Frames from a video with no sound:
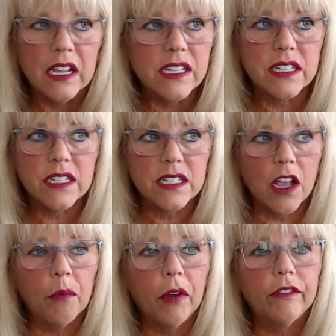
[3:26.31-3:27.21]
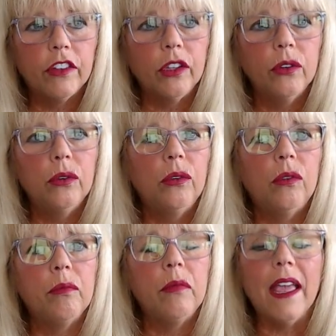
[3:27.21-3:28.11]
Some of
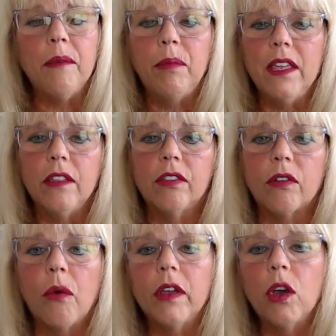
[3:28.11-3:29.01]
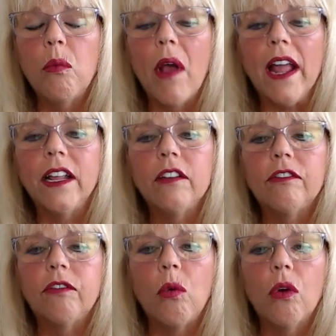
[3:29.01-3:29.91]
you may be throwing a wedding
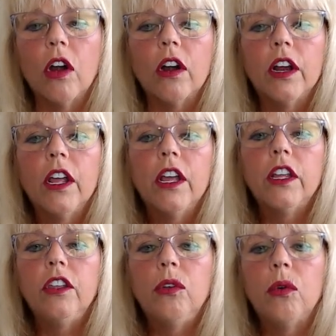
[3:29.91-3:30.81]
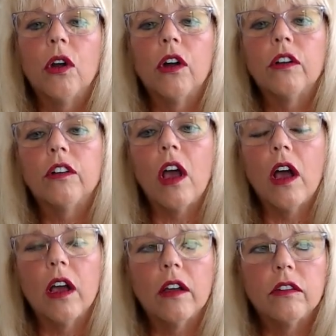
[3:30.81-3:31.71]
for your
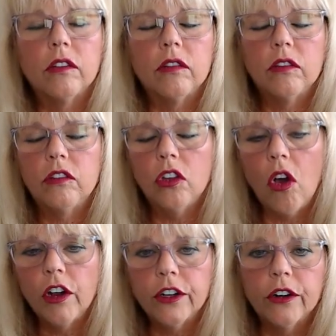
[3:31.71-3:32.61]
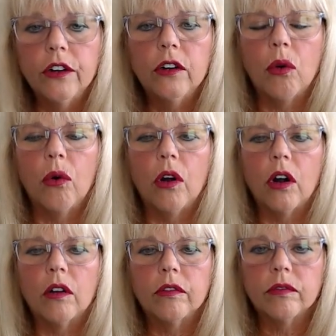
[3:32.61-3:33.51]
uh, daughter
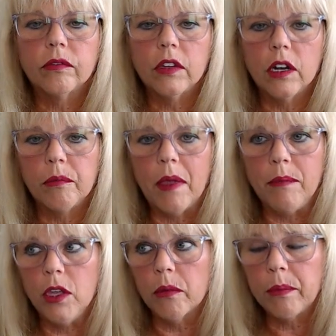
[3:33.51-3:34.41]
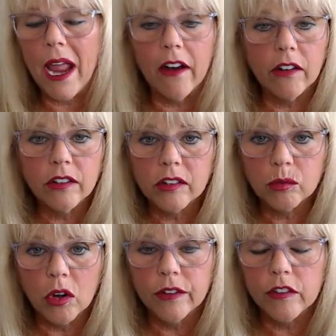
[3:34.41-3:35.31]
or you know maybe your parents
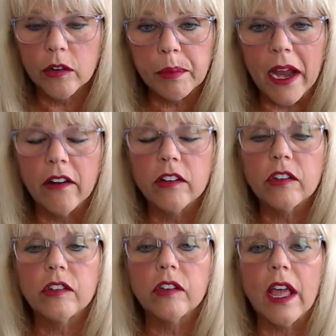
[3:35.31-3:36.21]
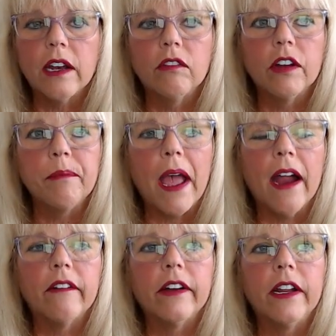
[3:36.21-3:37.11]
one of your parents is getting
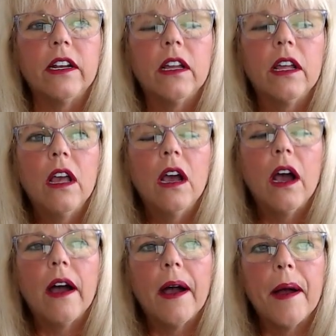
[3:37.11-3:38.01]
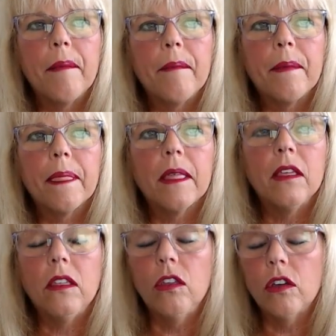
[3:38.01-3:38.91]
remarried um,
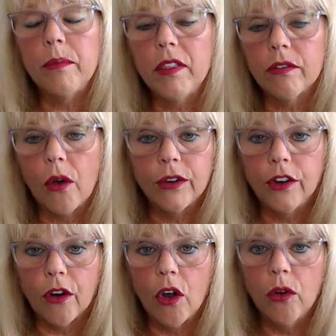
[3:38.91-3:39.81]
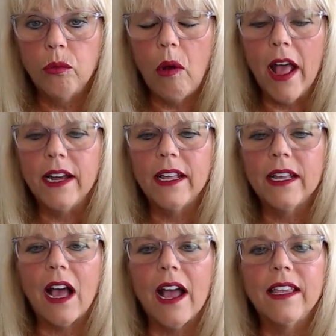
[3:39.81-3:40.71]
you could be throwing your own
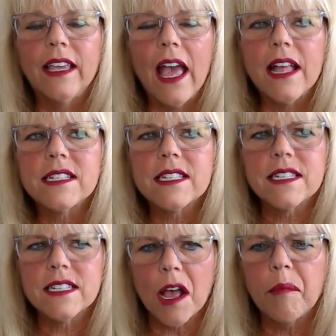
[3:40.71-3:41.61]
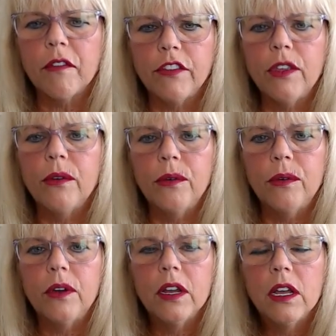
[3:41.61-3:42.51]
wedding i get some of
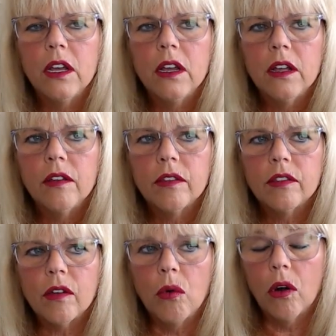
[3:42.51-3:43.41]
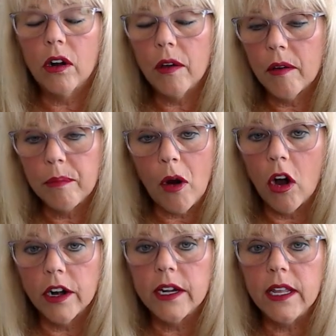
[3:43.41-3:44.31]
you or a
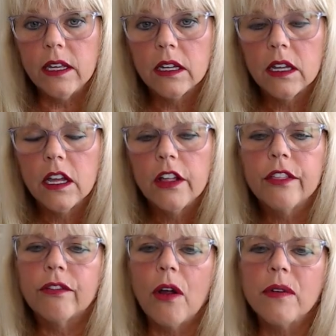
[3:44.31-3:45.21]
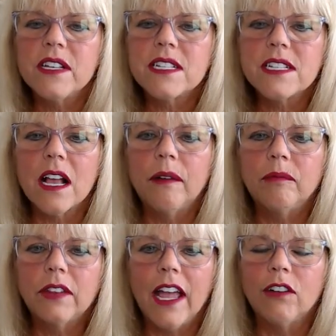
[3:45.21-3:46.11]
party throwing
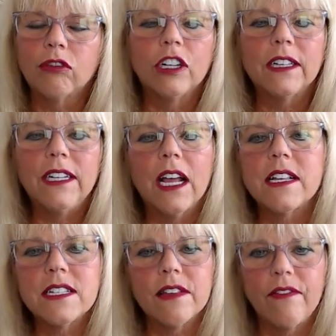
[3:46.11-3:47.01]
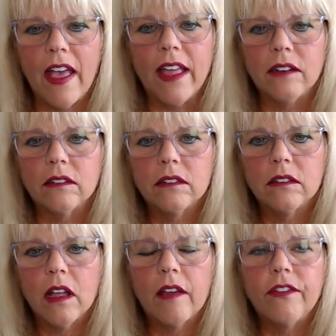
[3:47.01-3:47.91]
some like really nice event
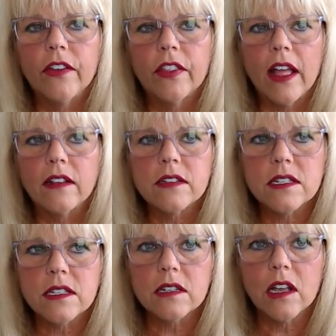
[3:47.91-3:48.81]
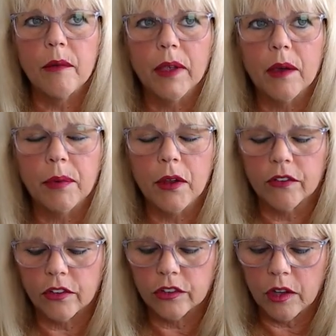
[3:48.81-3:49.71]
i feel that's coming up here
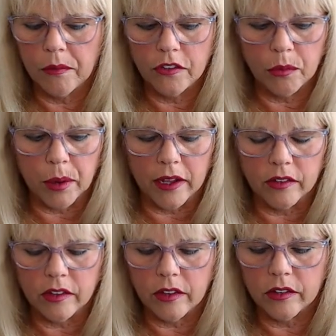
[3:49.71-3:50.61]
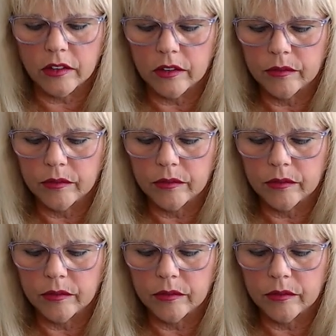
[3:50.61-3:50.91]
for some of you pisces